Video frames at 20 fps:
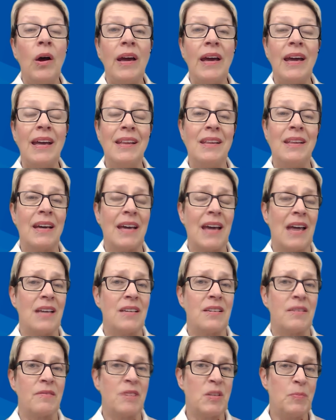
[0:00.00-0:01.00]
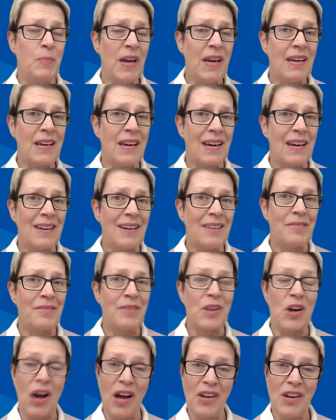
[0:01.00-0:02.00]
In the case of speaking,
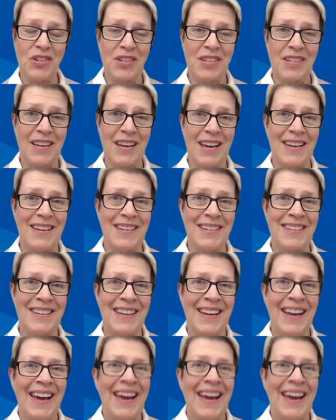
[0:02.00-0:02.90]
in Antje's case,